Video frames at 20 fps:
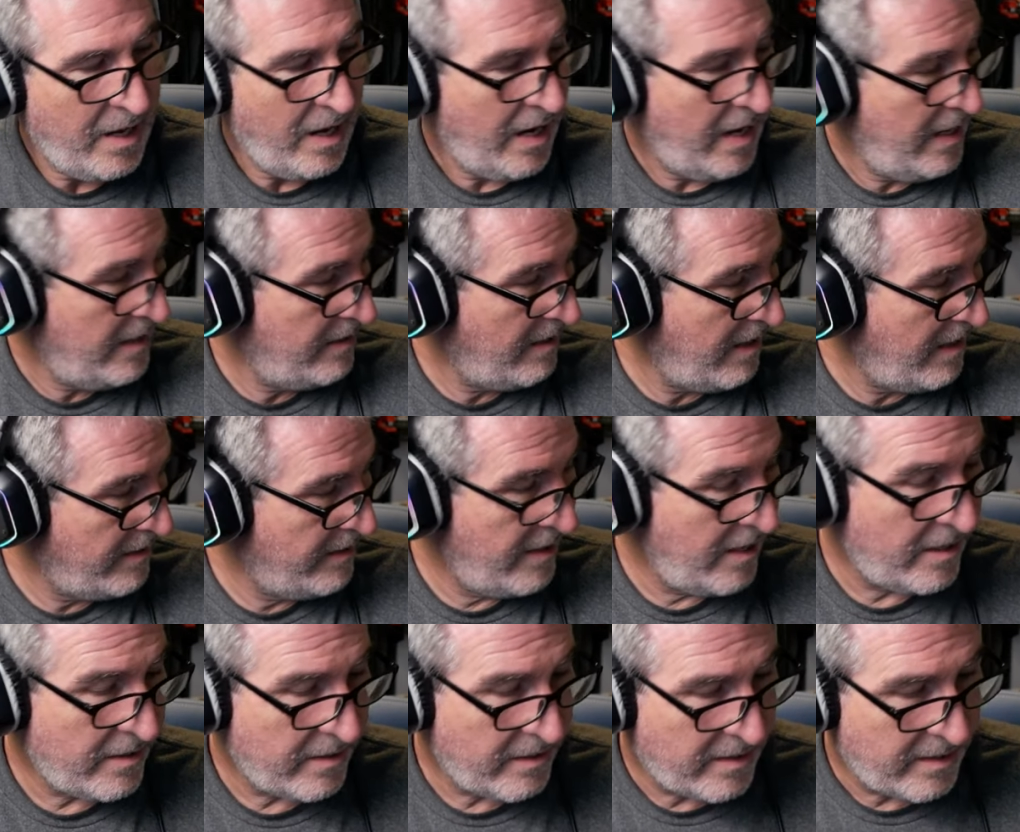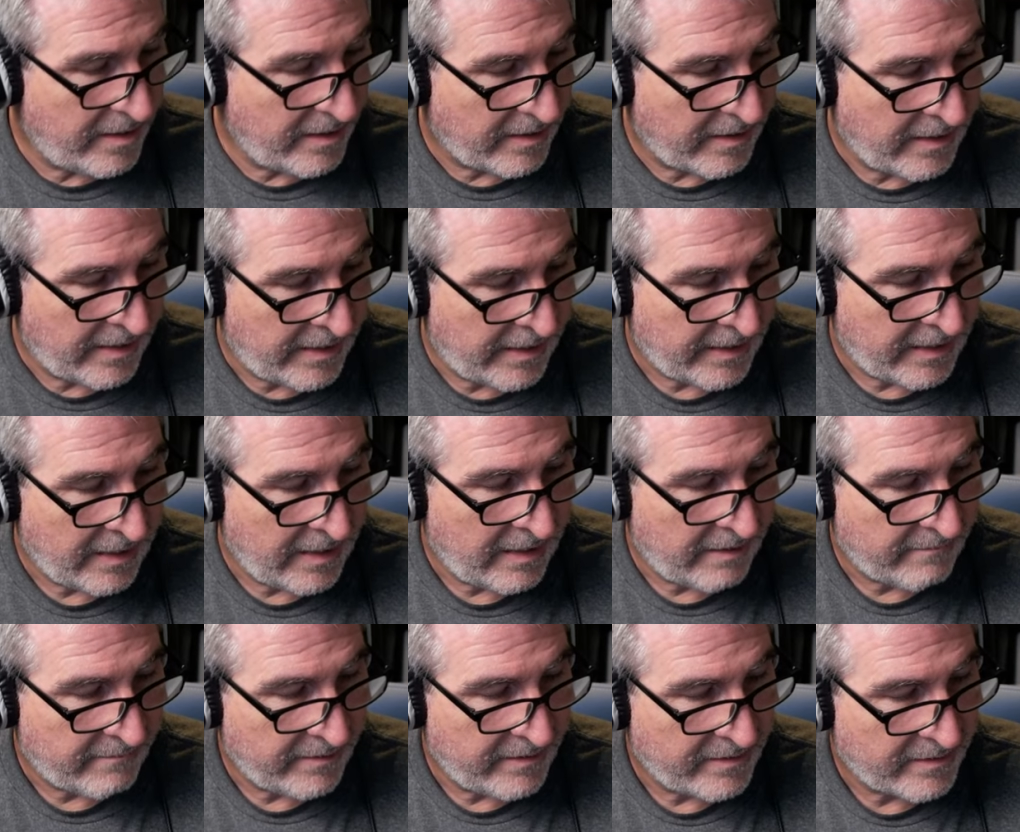Another thing that I got
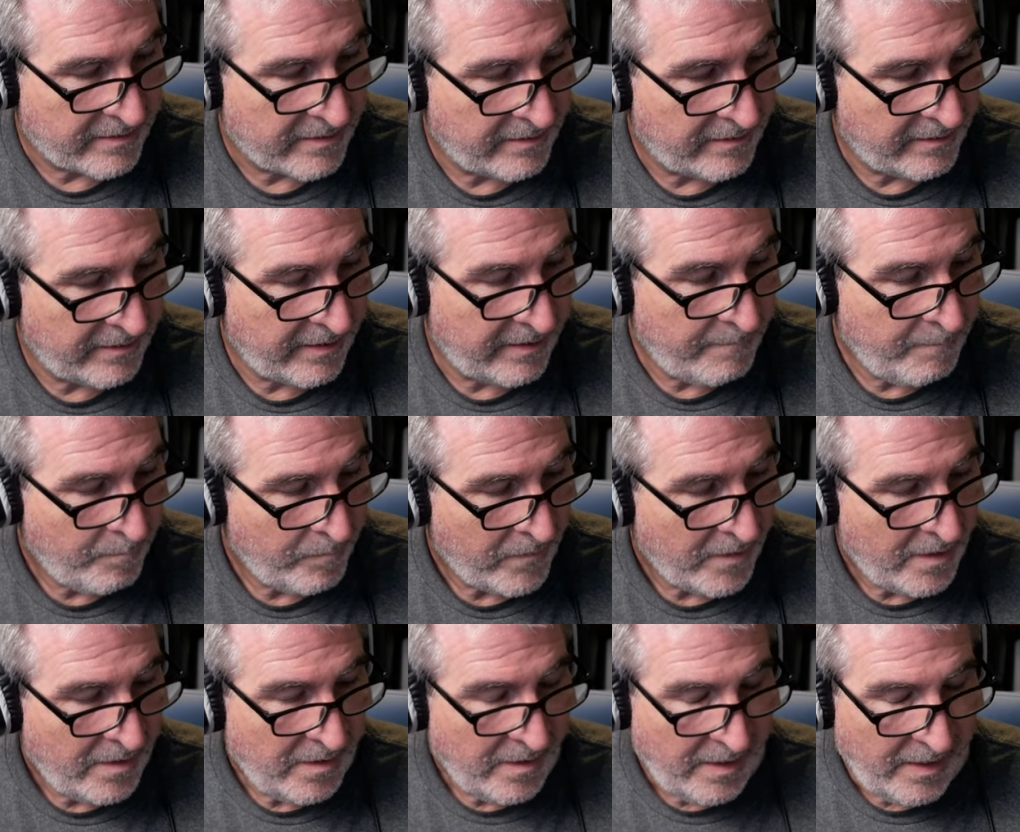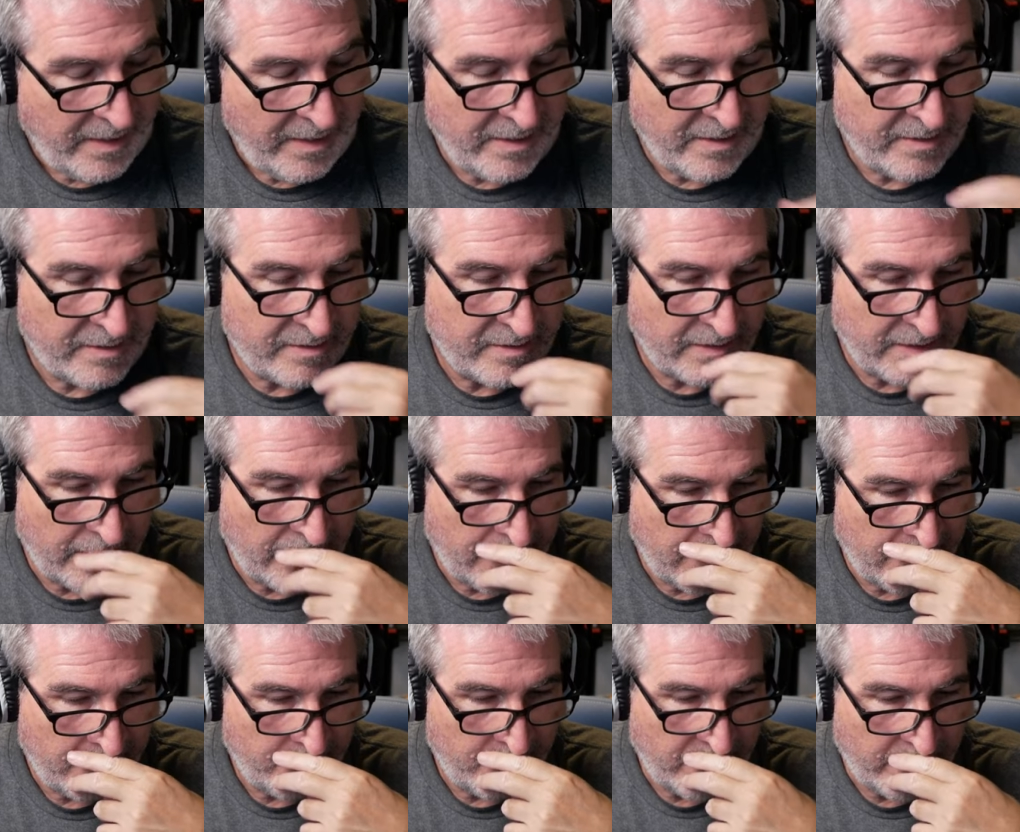recently is
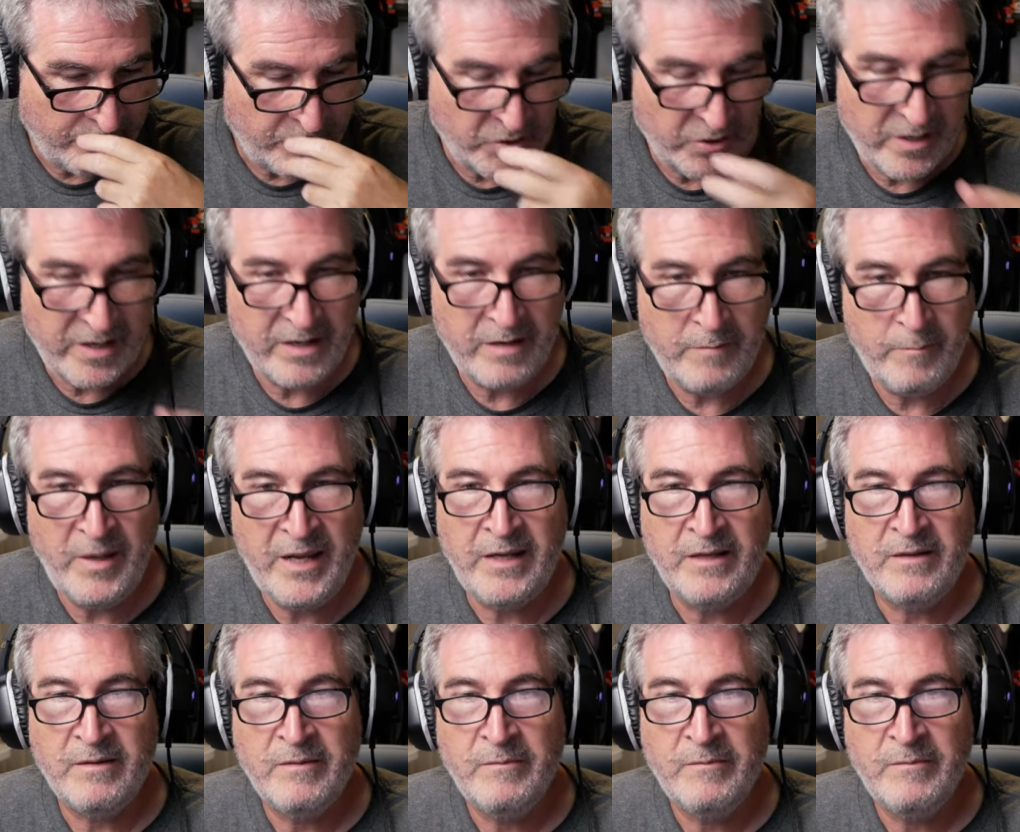I'm trying to make